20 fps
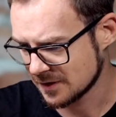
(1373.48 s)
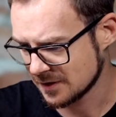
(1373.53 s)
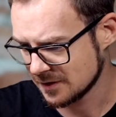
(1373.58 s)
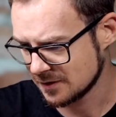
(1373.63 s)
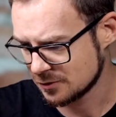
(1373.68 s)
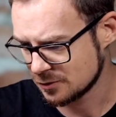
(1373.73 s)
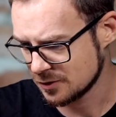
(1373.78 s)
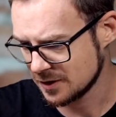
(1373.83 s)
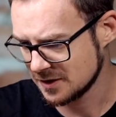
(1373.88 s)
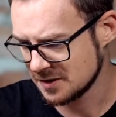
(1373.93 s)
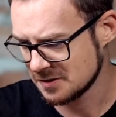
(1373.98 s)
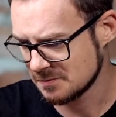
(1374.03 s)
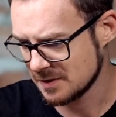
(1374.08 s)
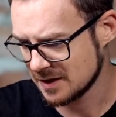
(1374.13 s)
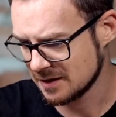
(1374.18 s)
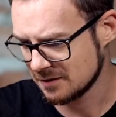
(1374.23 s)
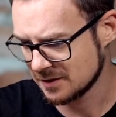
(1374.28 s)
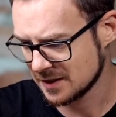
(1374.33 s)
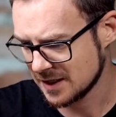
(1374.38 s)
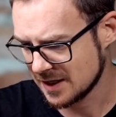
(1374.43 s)

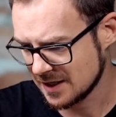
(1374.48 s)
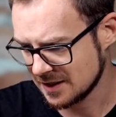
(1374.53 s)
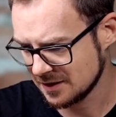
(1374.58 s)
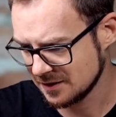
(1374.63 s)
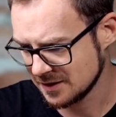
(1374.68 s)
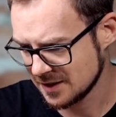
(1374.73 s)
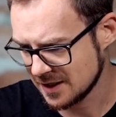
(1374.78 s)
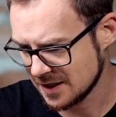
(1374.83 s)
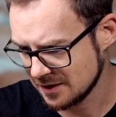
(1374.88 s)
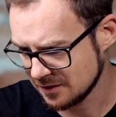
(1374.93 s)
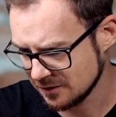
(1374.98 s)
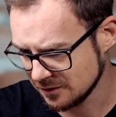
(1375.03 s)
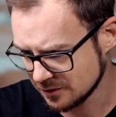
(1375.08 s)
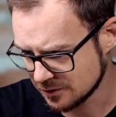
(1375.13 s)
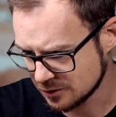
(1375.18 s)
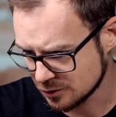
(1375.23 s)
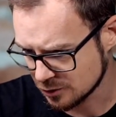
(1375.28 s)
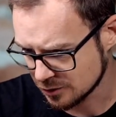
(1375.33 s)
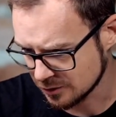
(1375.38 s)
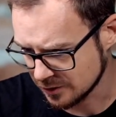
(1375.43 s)
Transmount handheld
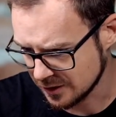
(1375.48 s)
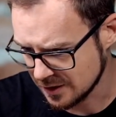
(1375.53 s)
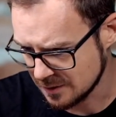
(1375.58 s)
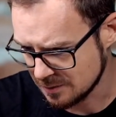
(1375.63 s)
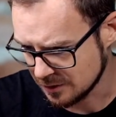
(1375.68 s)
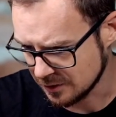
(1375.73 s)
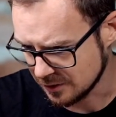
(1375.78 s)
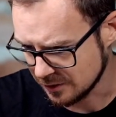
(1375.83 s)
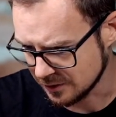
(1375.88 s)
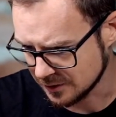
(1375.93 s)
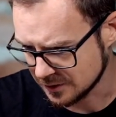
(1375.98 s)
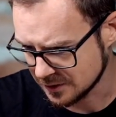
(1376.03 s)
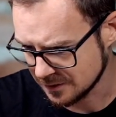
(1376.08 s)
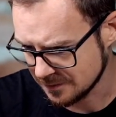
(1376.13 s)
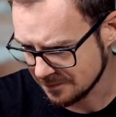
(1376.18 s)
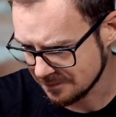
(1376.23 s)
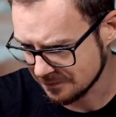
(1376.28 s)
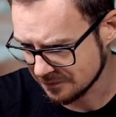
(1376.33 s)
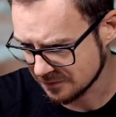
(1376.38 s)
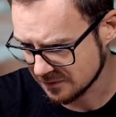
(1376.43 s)
tripod.
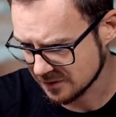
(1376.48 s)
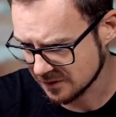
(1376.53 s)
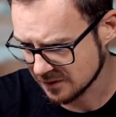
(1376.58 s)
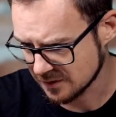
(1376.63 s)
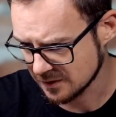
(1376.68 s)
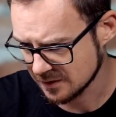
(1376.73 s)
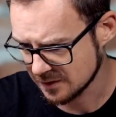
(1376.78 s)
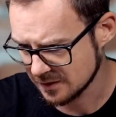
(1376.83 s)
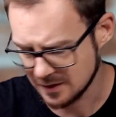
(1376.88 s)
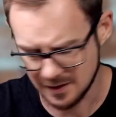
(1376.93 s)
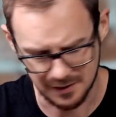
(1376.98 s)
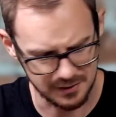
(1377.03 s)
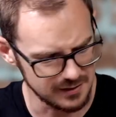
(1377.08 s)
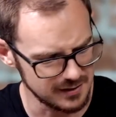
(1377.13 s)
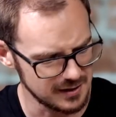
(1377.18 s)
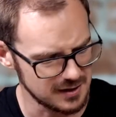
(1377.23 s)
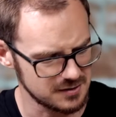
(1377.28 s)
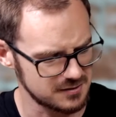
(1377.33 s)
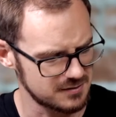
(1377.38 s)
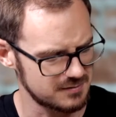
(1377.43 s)
I think
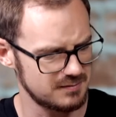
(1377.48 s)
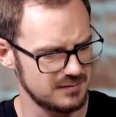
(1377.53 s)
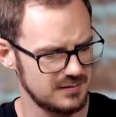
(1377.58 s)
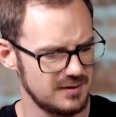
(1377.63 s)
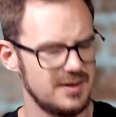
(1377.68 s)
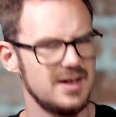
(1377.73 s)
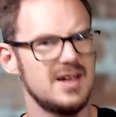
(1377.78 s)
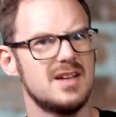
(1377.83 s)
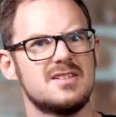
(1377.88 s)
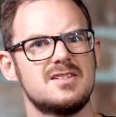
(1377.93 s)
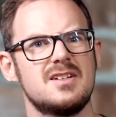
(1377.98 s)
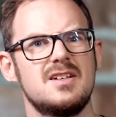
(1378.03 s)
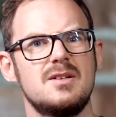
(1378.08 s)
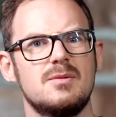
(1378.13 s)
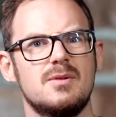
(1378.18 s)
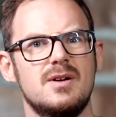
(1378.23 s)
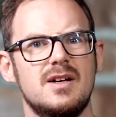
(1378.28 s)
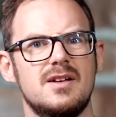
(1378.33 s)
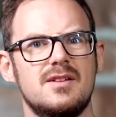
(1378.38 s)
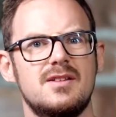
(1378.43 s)
that's this
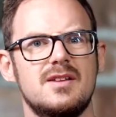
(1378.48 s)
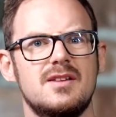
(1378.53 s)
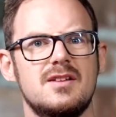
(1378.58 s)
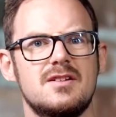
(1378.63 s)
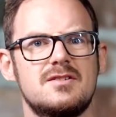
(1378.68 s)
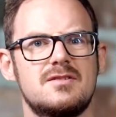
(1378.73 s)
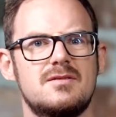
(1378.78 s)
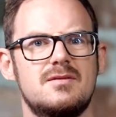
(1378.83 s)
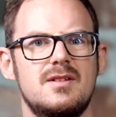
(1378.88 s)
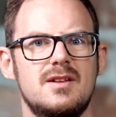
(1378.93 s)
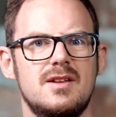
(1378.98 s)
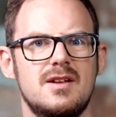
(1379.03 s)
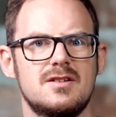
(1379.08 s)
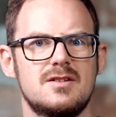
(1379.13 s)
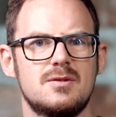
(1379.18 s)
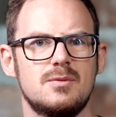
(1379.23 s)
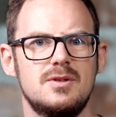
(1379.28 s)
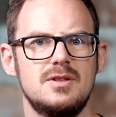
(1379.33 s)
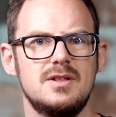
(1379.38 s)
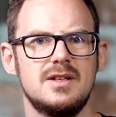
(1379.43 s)
anyway. I think that's
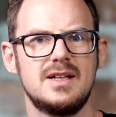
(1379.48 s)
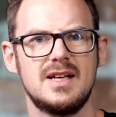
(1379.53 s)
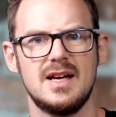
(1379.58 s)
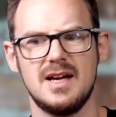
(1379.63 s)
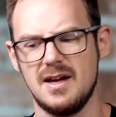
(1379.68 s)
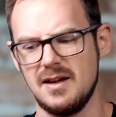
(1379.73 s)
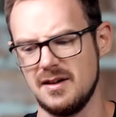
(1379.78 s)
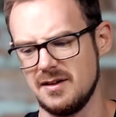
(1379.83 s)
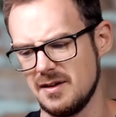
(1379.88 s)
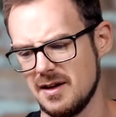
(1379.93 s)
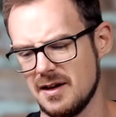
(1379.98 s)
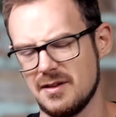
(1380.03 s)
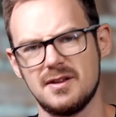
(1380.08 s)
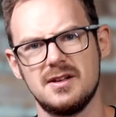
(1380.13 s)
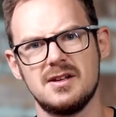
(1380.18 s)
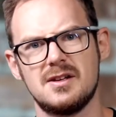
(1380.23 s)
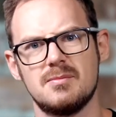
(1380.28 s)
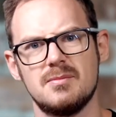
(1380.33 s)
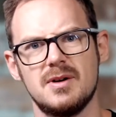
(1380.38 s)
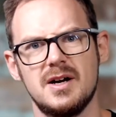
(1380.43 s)
the one you get. I think
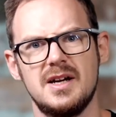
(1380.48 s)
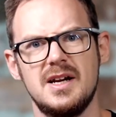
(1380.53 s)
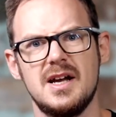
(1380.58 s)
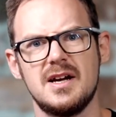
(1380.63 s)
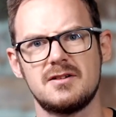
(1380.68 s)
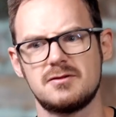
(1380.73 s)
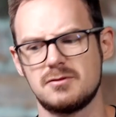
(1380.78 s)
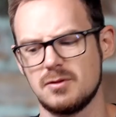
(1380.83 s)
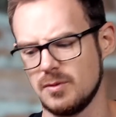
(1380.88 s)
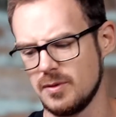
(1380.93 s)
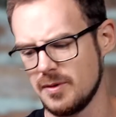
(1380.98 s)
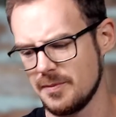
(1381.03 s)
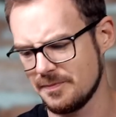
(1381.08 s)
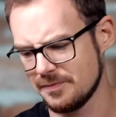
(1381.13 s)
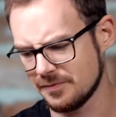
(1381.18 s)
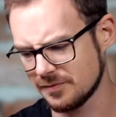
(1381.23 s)
you can buy an extra one.